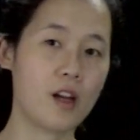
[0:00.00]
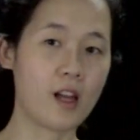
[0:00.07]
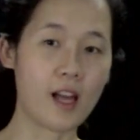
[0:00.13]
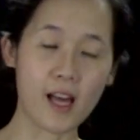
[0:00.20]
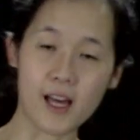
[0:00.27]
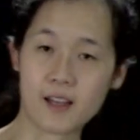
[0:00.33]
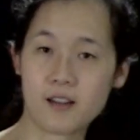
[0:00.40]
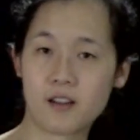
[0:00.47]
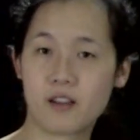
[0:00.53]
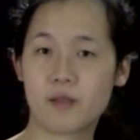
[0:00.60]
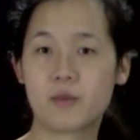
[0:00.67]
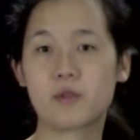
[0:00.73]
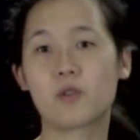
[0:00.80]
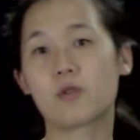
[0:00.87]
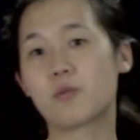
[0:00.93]

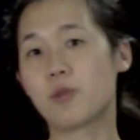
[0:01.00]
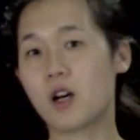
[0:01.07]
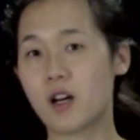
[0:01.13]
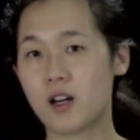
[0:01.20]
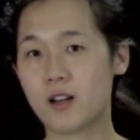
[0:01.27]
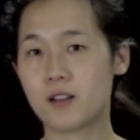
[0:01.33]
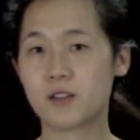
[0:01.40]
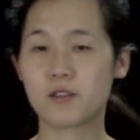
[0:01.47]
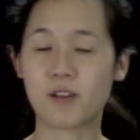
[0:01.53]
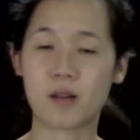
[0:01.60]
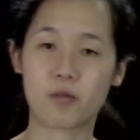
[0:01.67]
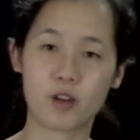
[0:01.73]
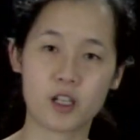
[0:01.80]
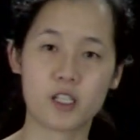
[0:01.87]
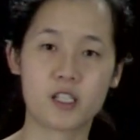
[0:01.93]
atoms or bonds,
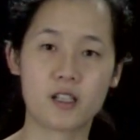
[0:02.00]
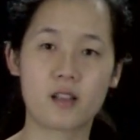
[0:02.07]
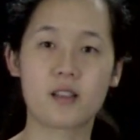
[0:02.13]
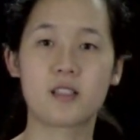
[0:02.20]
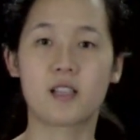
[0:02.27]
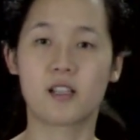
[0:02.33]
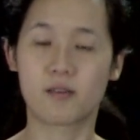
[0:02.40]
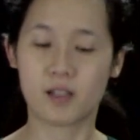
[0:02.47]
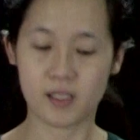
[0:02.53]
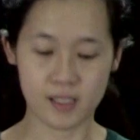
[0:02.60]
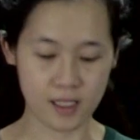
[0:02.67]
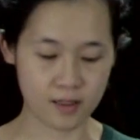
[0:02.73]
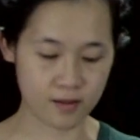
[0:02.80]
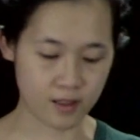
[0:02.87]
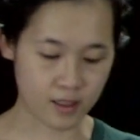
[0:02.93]
vibrations, et cetera, et
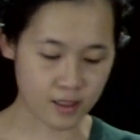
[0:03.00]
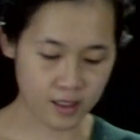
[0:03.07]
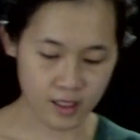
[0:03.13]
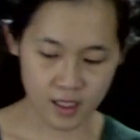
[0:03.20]
cetera.